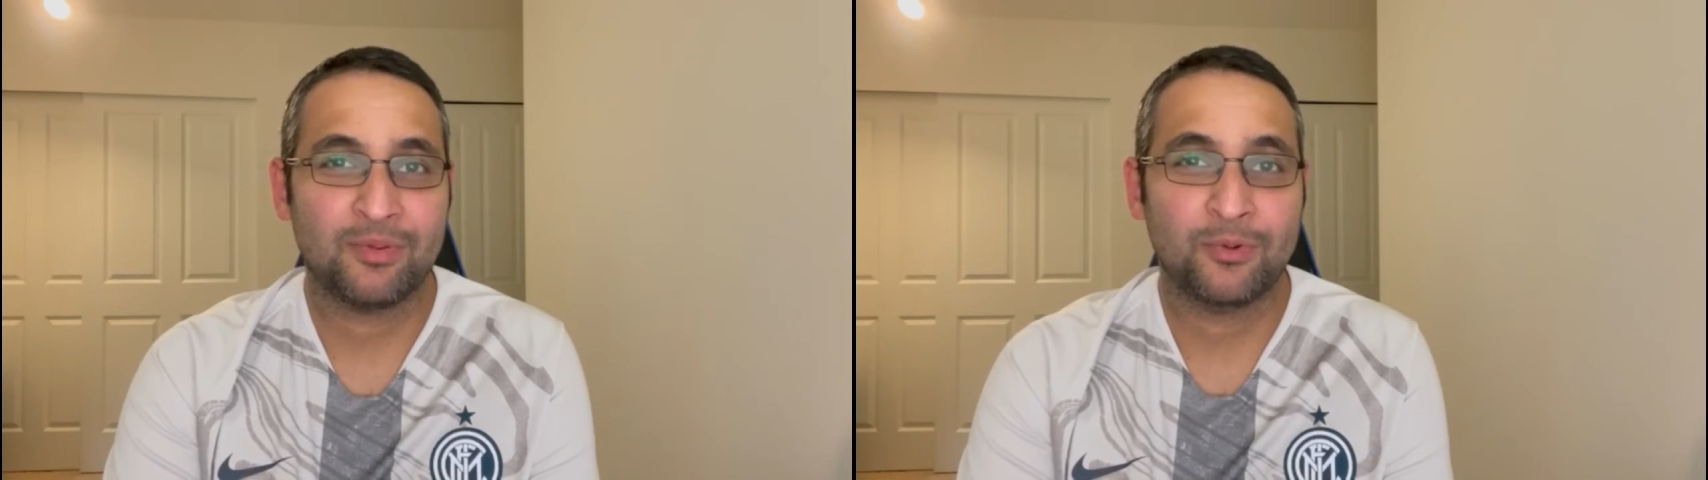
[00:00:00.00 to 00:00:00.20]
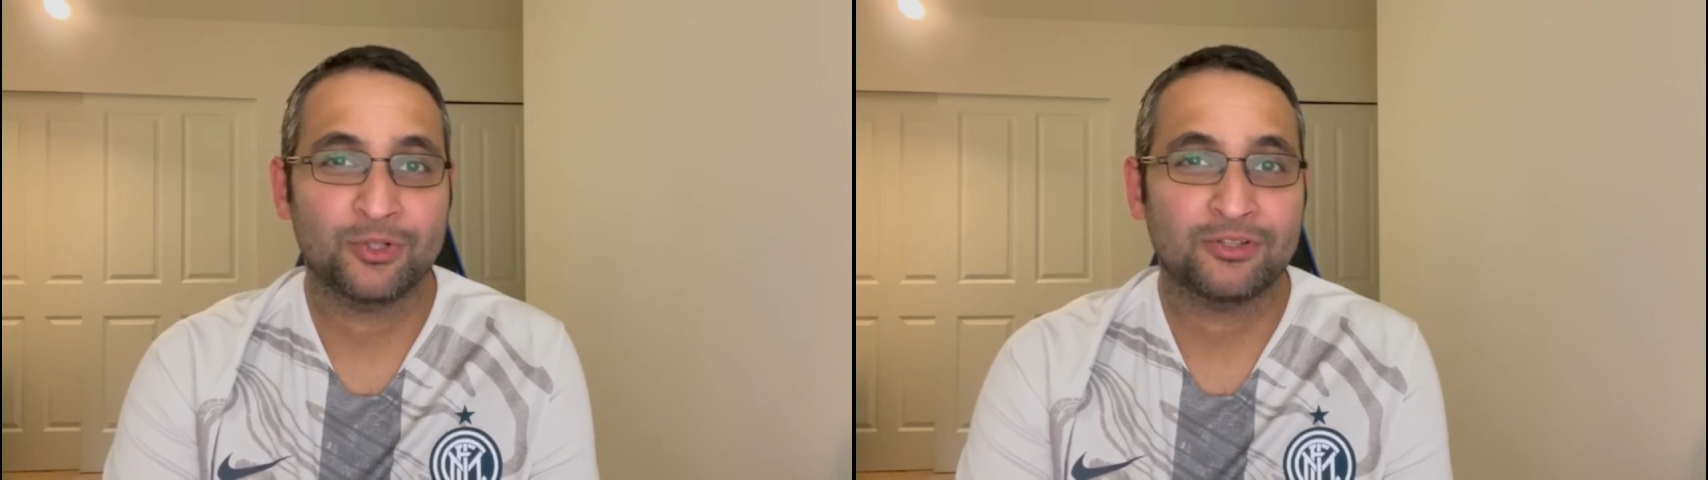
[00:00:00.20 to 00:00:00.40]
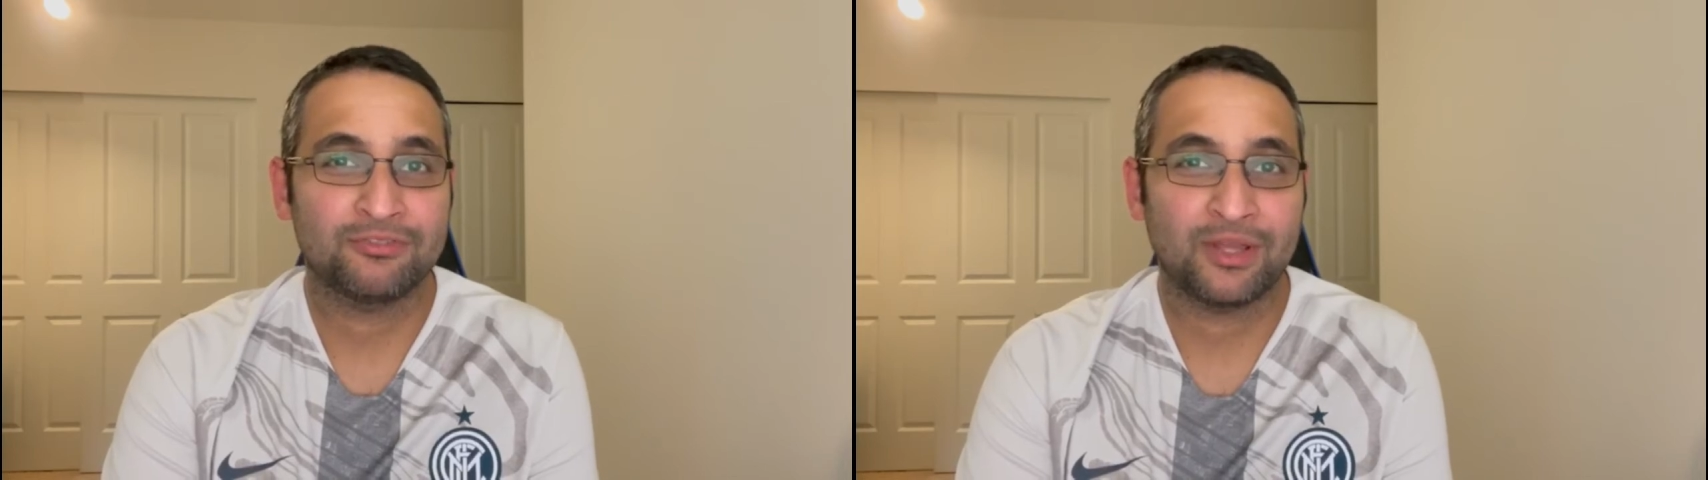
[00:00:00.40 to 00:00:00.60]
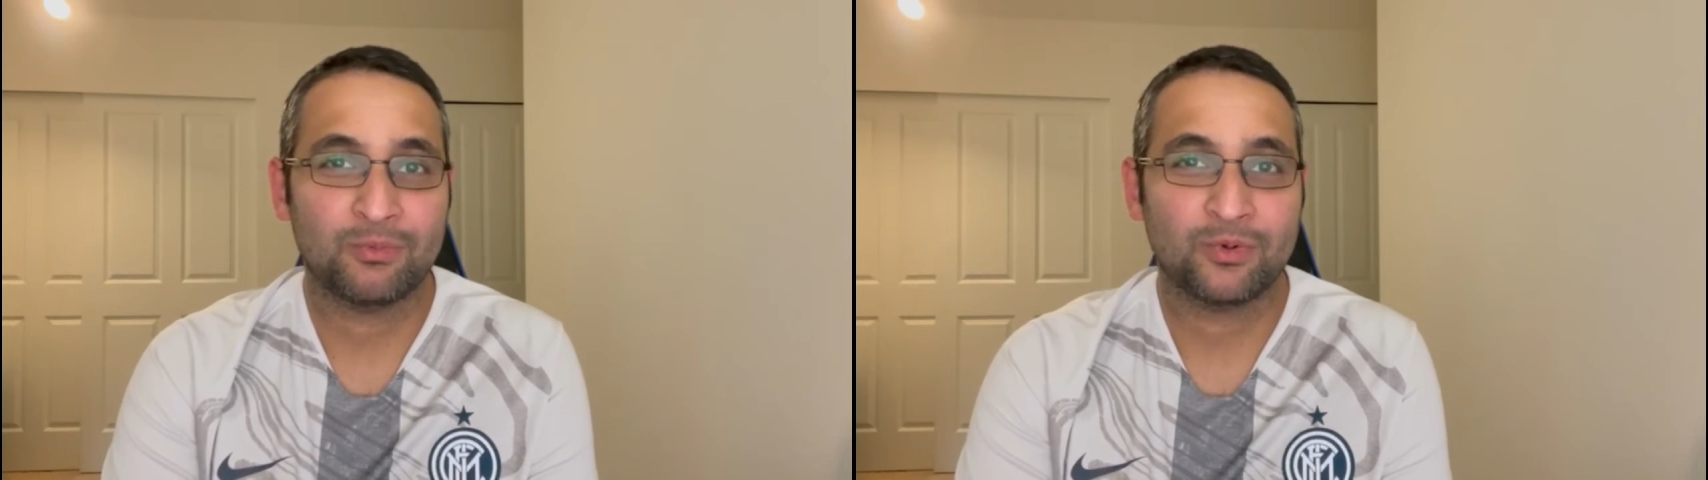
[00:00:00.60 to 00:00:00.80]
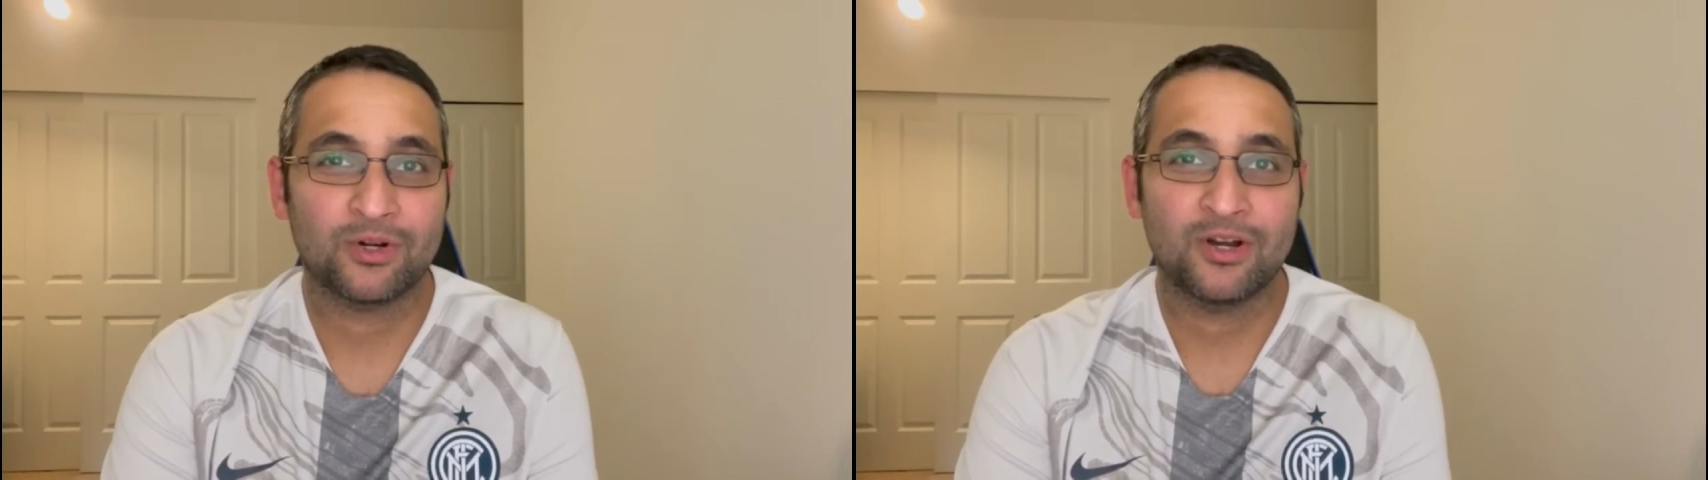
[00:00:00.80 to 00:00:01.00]
Both of them
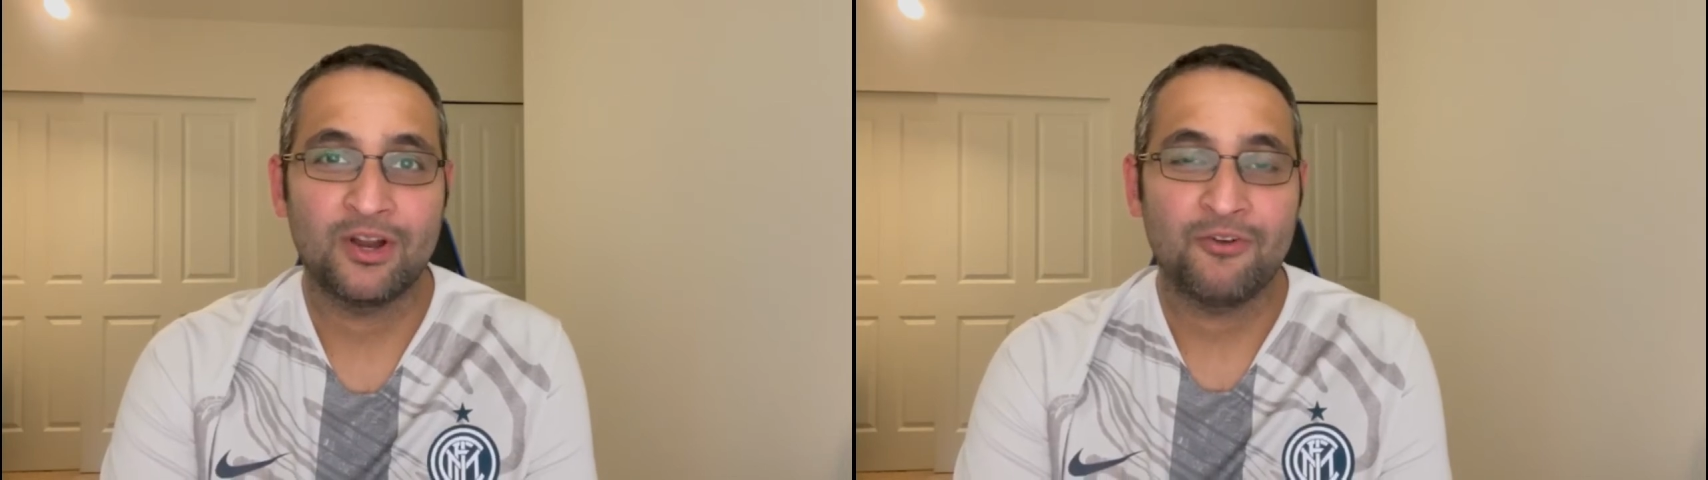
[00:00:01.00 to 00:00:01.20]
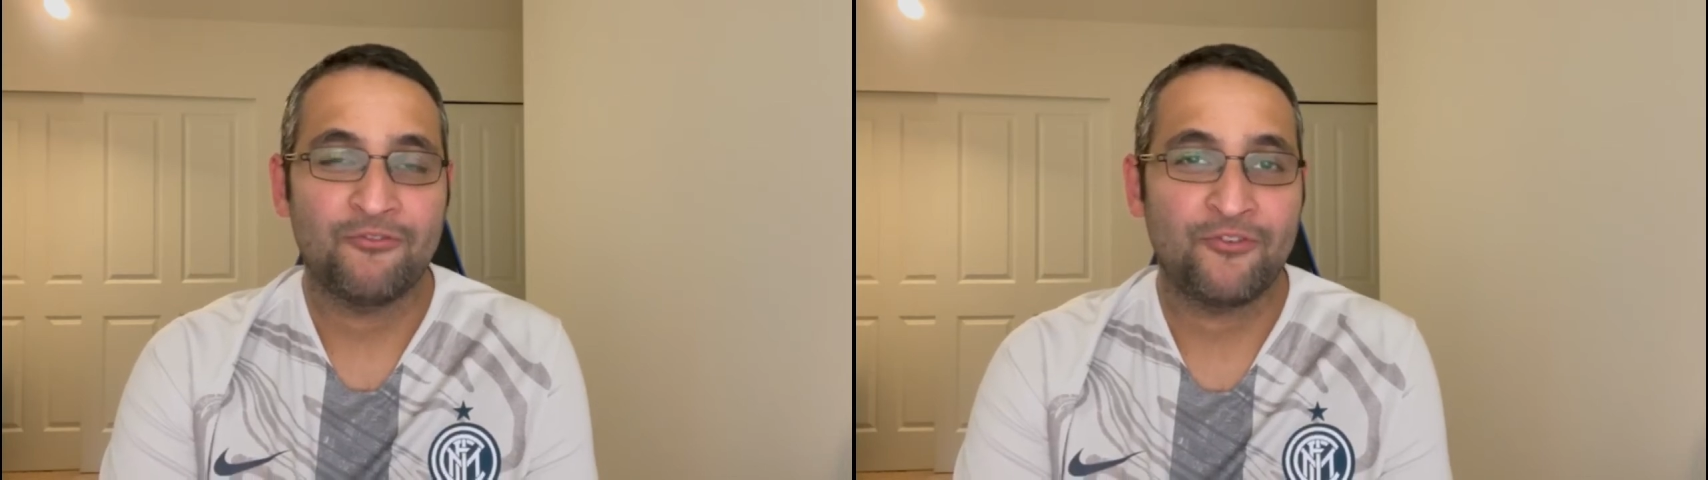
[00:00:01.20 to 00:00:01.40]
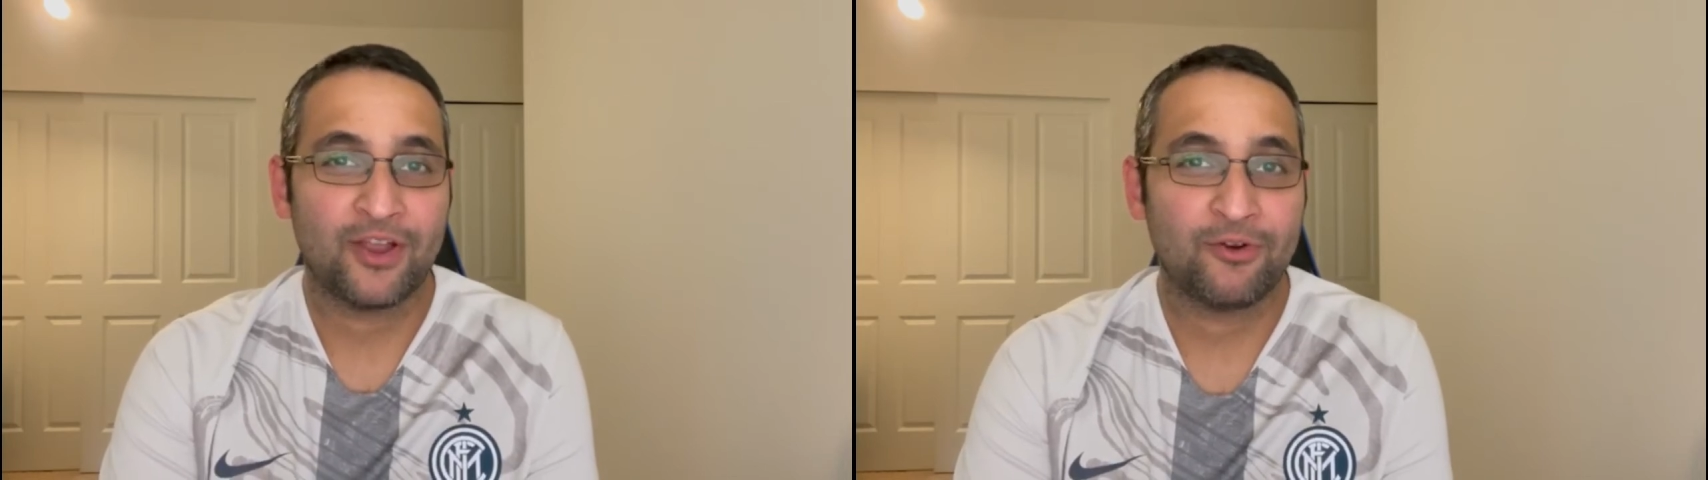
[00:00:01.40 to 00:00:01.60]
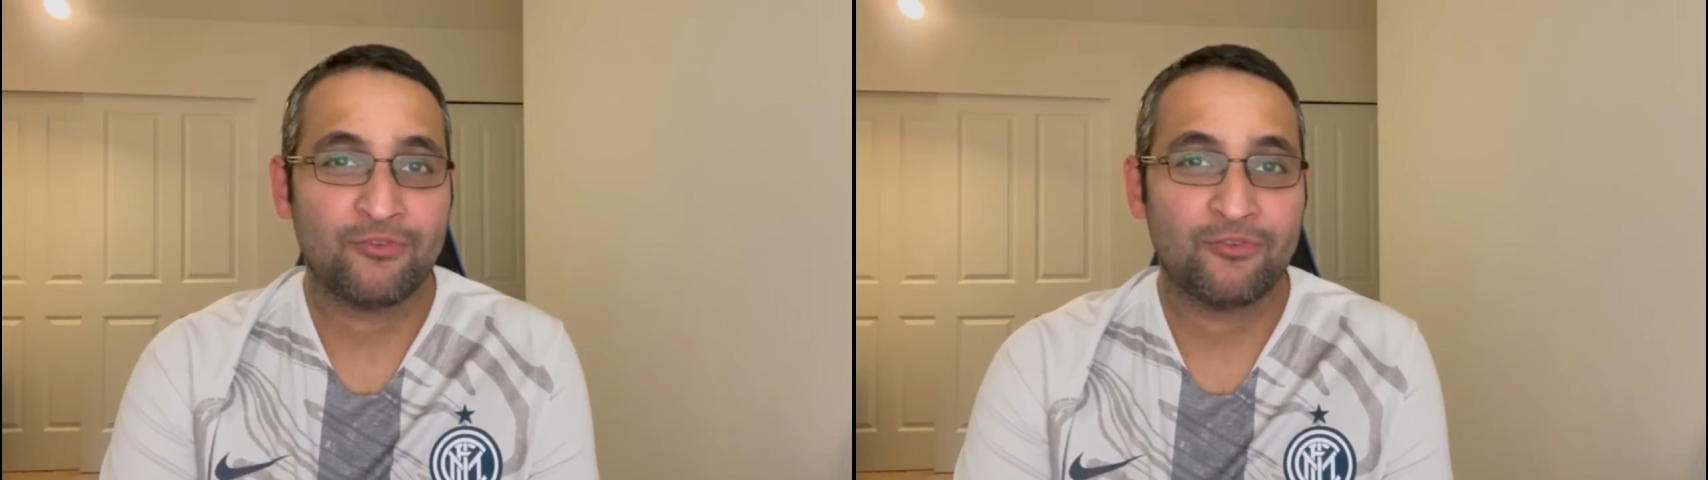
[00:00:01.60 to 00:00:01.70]
were very,